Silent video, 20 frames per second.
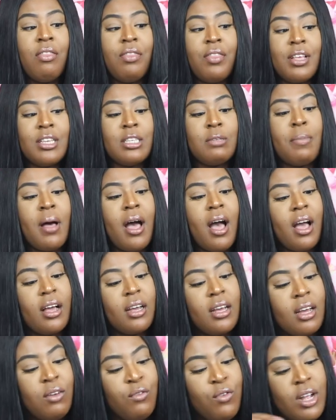this
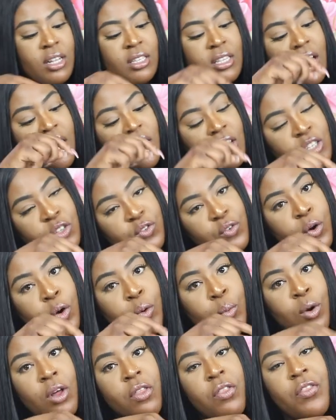bag retails
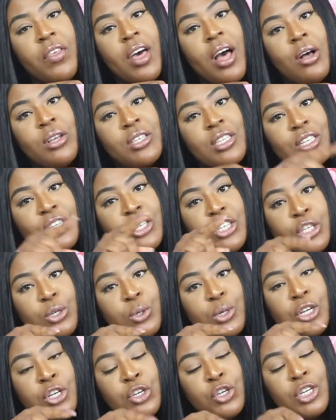for one thousand
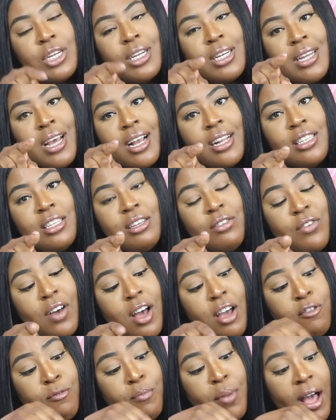two hundred and
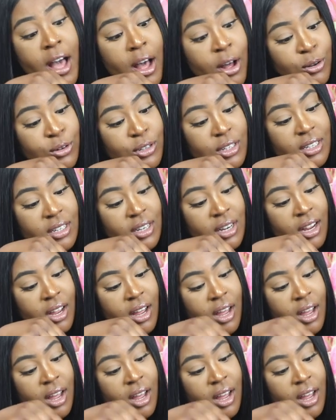ninety-five pounds.